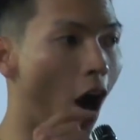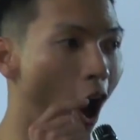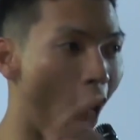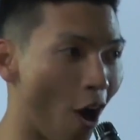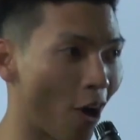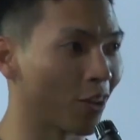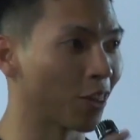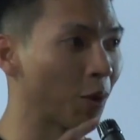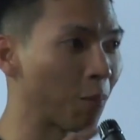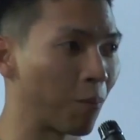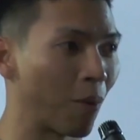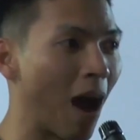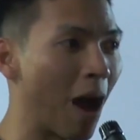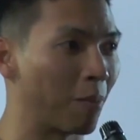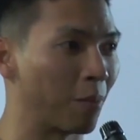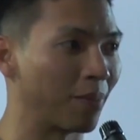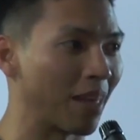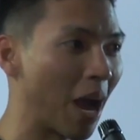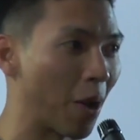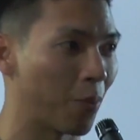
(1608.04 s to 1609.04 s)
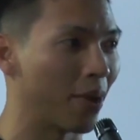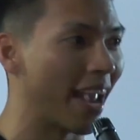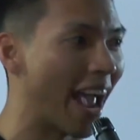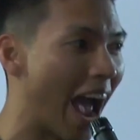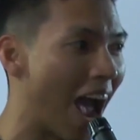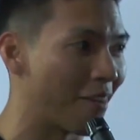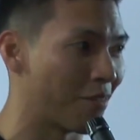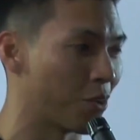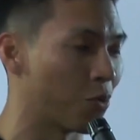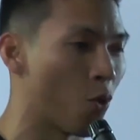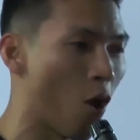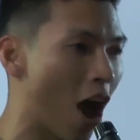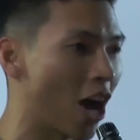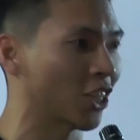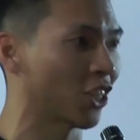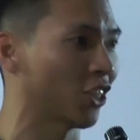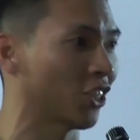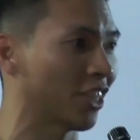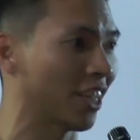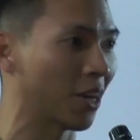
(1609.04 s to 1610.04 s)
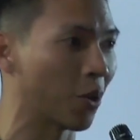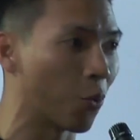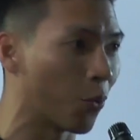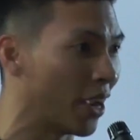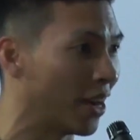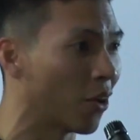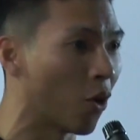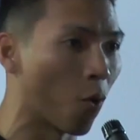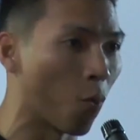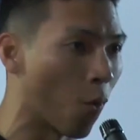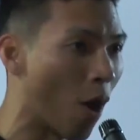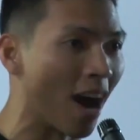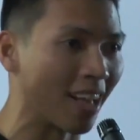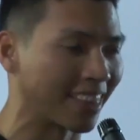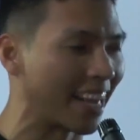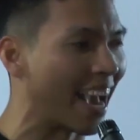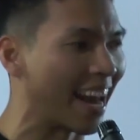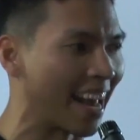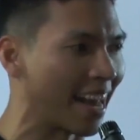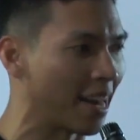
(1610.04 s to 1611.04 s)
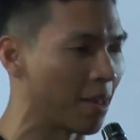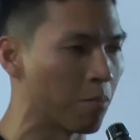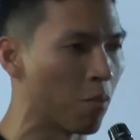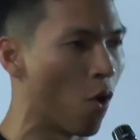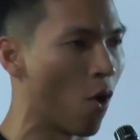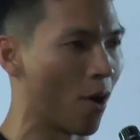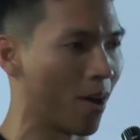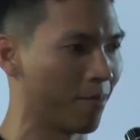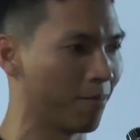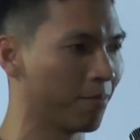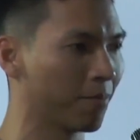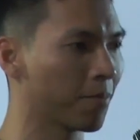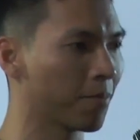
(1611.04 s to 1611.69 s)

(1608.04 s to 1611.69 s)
Are the problem that we have in Washington, and we don't want that anymore.